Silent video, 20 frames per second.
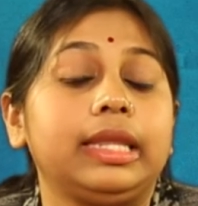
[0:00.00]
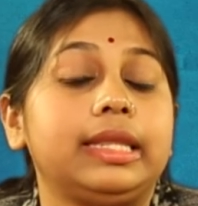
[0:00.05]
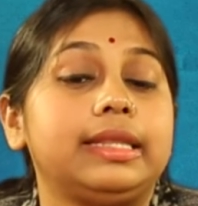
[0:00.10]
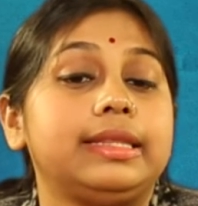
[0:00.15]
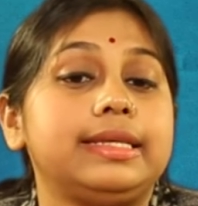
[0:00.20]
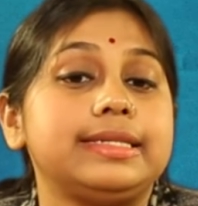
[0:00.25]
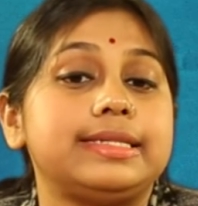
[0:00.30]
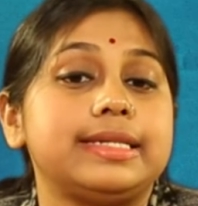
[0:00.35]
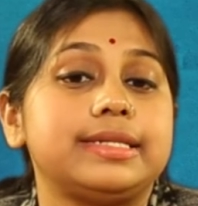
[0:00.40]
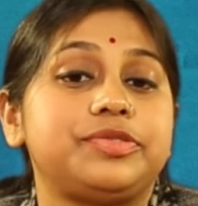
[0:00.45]

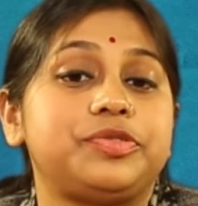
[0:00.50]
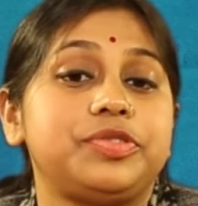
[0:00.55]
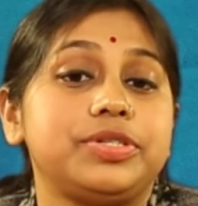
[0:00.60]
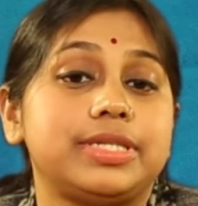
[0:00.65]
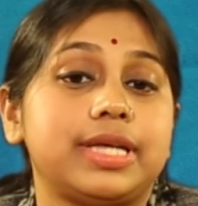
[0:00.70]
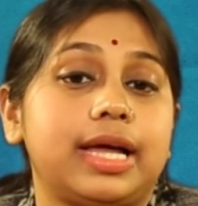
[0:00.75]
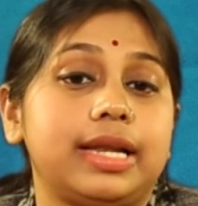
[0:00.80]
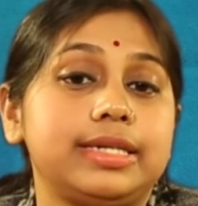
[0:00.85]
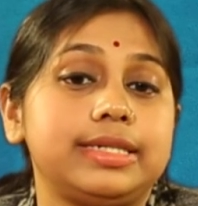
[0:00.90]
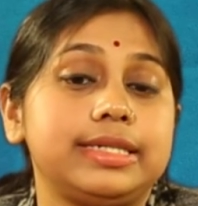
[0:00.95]
This has
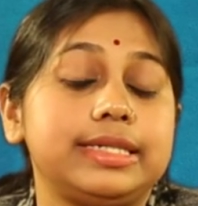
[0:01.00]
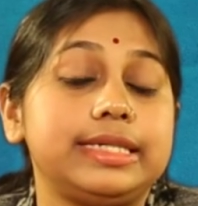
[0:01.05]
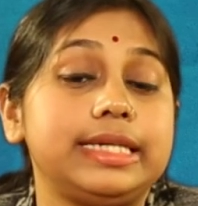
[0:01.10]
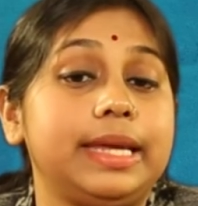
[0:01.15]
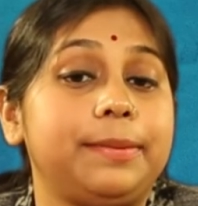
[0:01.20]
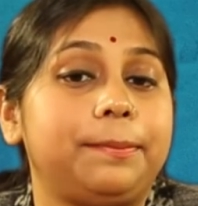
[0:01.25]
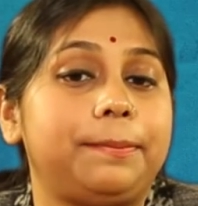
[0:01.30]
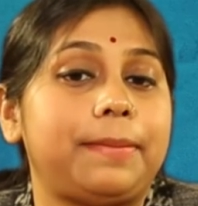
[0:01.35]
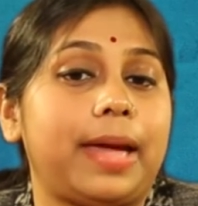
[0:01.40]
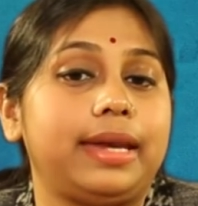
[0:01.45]
resulted
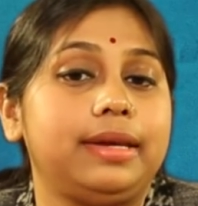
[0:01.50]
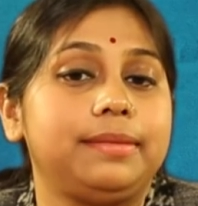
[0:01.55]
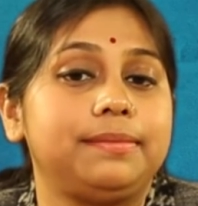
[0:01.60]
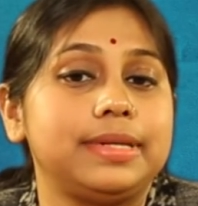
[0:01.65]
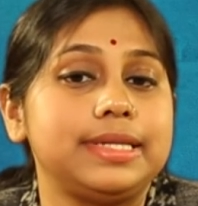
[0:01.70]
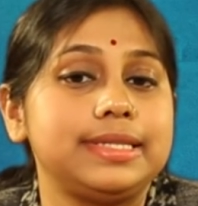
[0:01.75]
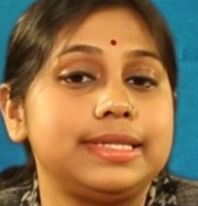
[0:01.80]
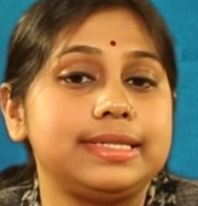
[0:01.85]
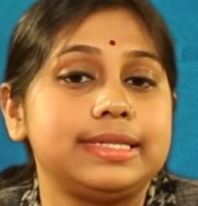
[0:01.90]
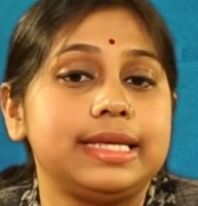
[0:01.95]
in
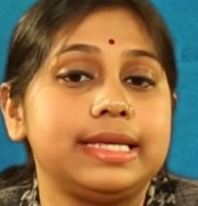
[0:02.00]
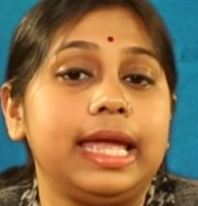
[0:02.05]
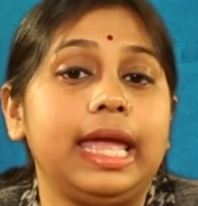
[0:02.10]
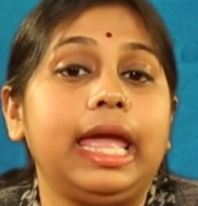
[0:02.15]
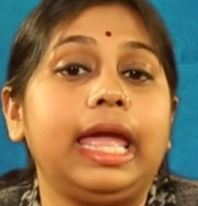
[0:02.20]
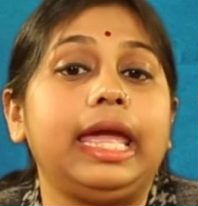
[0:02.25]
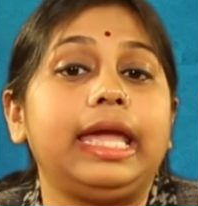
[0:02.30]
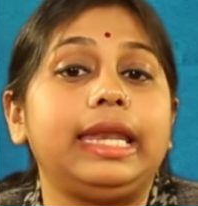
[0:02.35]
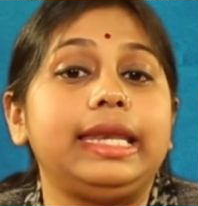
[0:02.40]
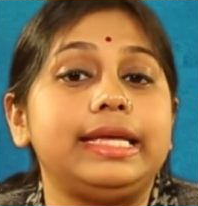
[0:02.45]
impediments
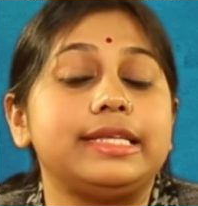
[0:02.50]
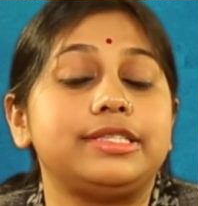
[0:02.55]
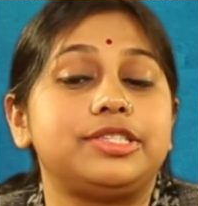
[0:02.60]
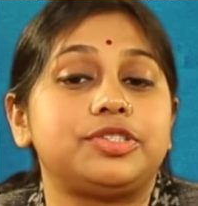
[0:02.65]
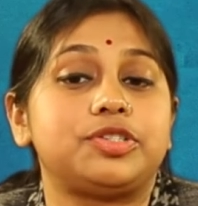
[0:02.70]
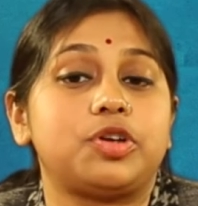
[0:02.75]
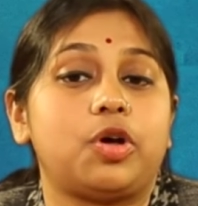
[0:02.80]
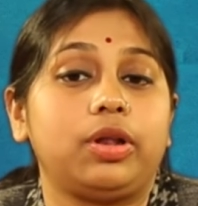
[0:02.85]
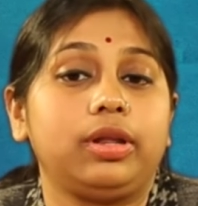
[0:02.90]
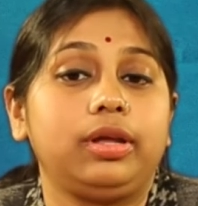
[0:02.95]
in
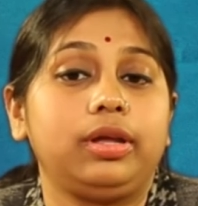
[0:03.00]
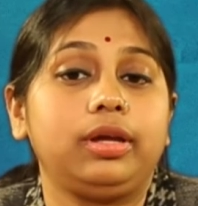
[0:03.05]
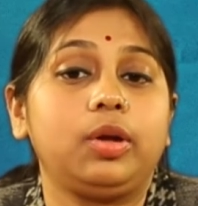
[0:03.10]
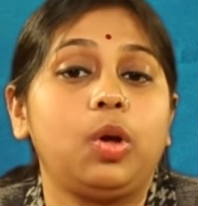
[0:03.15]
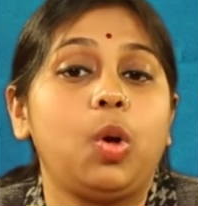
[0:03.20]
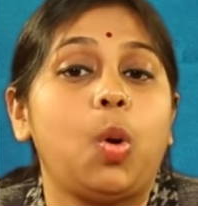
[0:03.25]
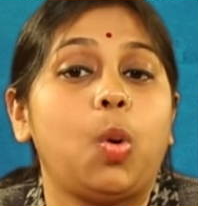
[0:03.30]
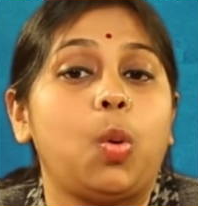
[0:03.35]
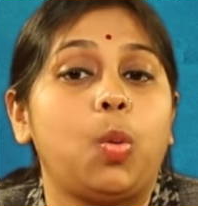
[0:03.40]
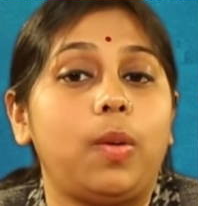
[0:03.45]
installing
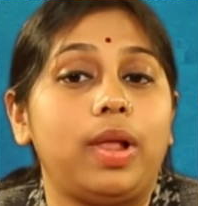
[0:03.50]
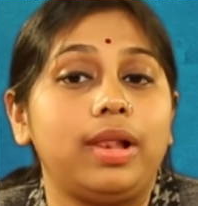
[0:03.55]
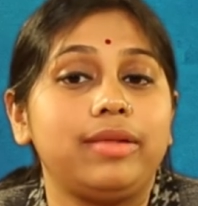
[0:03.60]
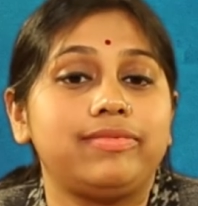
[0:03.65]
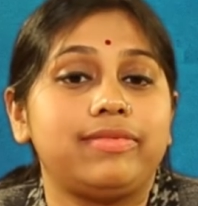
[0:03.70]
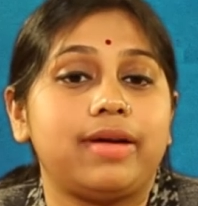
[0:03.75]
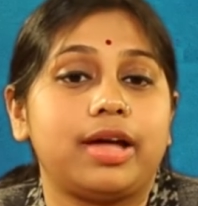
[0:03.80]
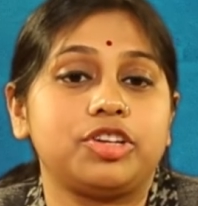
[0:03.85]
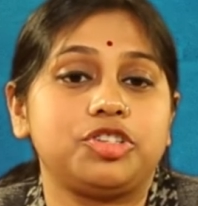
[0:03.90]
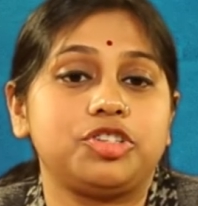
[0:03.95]

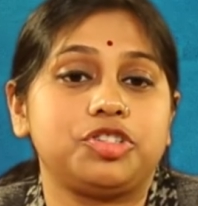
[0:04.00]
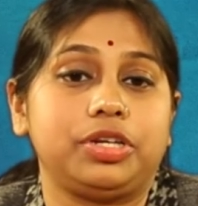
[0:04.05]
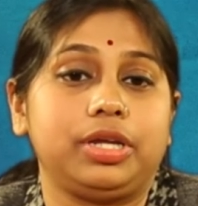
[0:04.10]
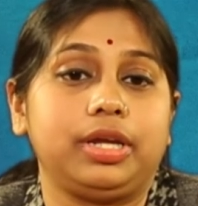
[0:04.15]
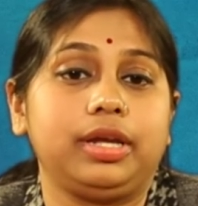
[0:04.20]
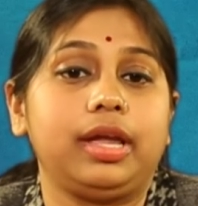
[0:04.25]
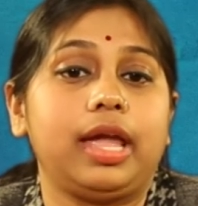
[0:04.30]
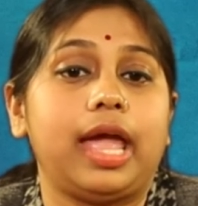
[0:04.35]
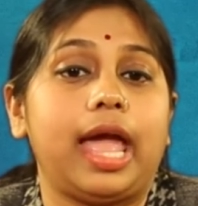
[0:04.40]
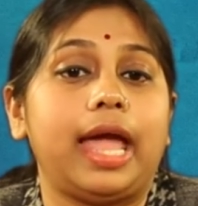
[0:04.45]

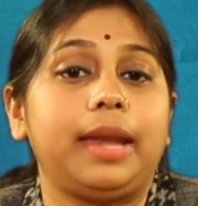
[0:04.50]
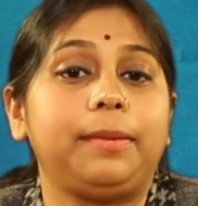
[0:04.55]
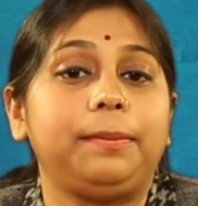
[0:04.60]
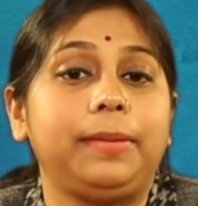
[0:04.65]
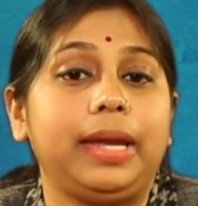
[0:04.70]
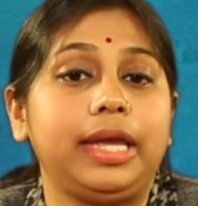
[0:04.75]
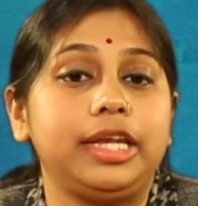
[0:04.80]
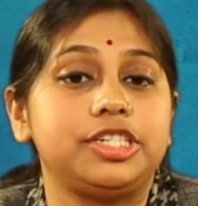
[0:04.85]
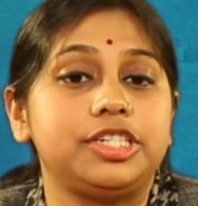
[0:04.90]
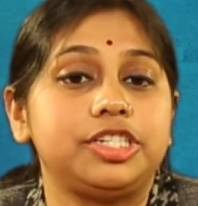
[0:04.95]
well-functioning and
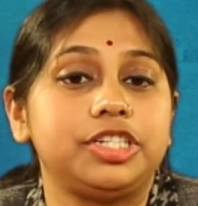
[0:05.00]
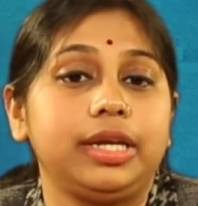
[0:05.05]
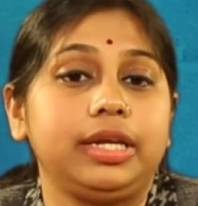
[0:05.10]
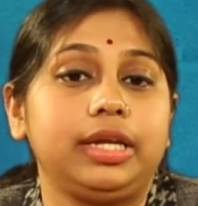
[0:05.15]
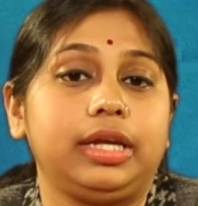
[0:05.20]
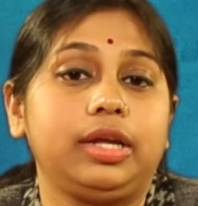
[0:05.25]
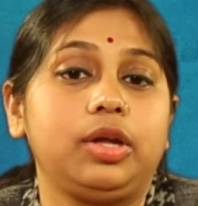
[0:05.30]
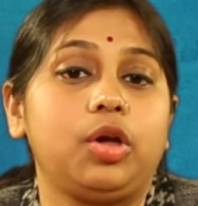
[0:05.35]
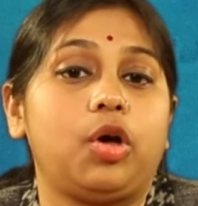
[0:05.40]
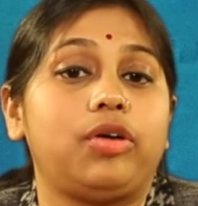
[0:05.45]

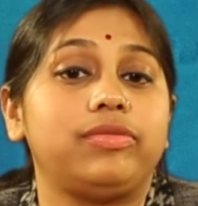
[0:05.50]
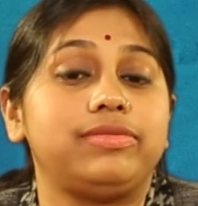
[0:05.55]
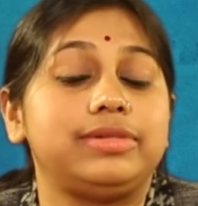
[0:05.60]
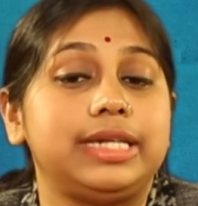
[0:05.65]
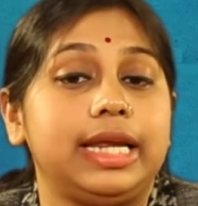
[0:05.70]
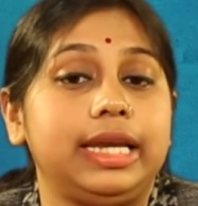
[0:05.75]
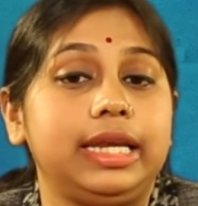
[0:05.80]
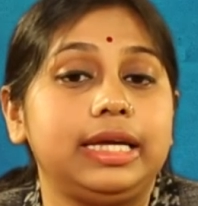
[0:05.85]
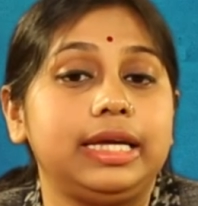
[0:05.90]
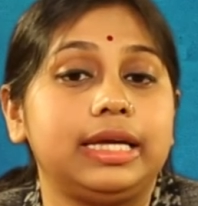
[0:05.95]
maintaining of
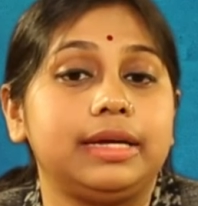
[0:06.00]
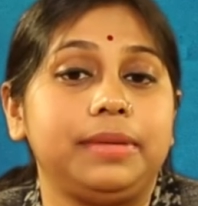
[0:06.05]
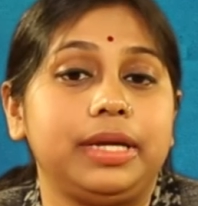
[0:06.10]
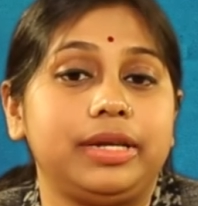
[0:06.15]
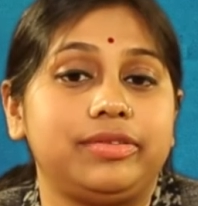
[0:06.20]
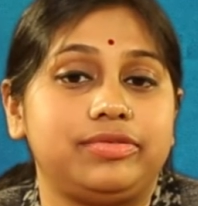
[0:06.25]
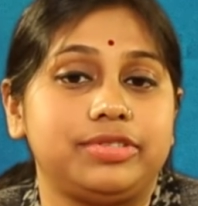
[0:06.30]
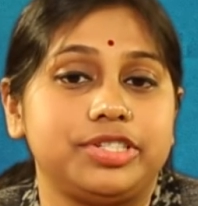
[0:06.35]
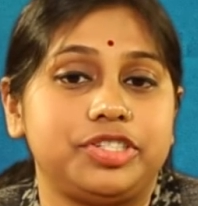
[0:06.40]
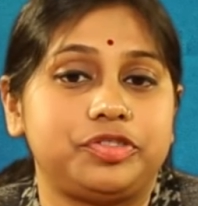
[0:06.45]
telecom
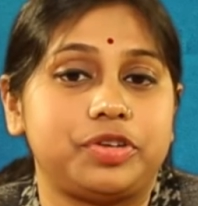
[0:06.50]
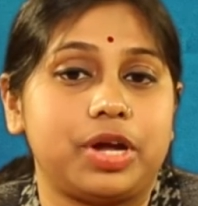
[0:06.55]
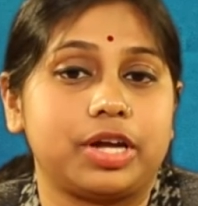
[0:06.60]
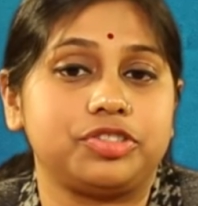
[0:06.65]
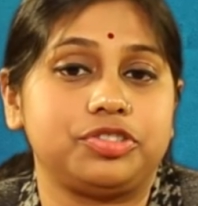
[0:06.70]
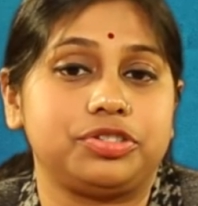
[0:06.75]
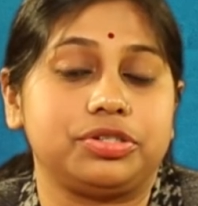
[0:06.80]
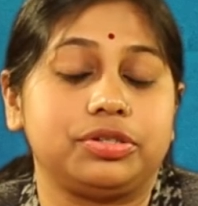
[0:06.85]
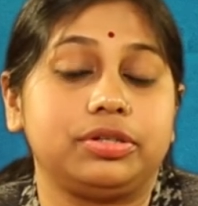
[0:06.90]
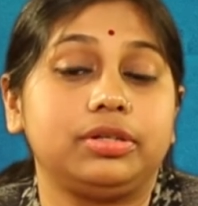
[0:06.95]

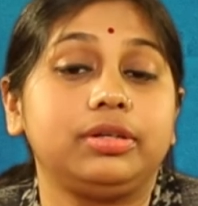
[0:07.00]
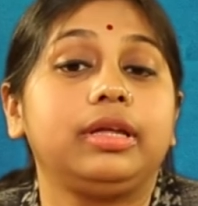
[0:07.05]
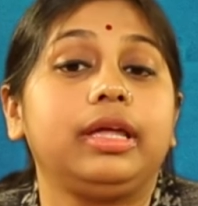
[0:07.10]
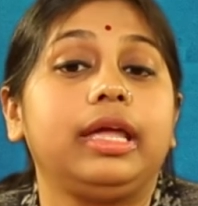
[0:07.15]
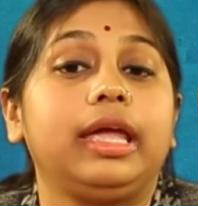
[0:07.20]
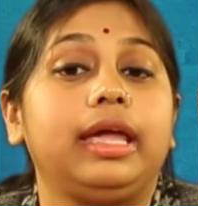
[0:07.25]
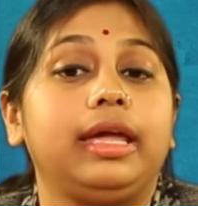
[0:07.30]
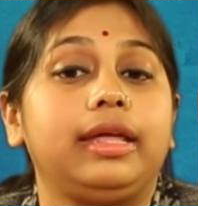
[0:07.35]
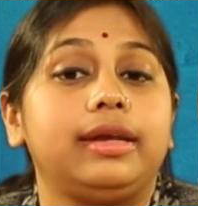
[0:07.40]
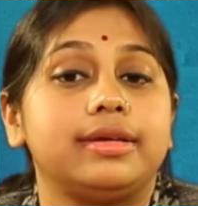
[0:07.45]
infrastructure
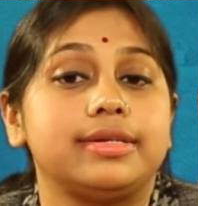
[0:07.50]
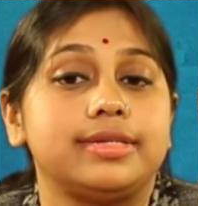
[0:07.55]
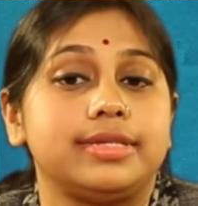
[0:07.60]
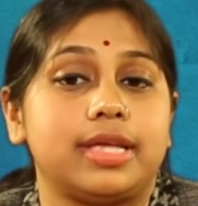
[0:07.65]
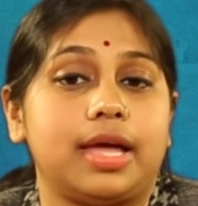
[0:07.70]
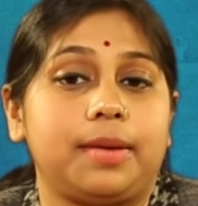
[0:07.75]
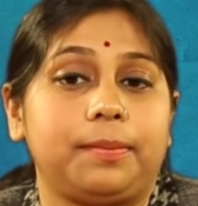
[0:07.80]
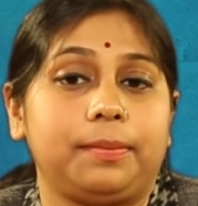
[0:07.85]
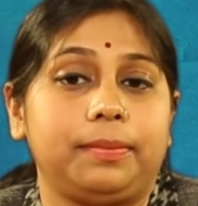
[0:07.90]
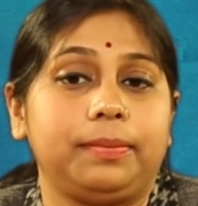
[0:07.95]
in
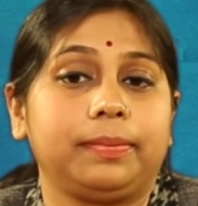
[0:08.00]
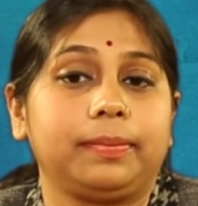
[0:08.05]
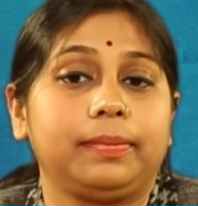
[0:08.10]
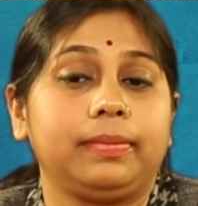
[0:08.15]
Assam.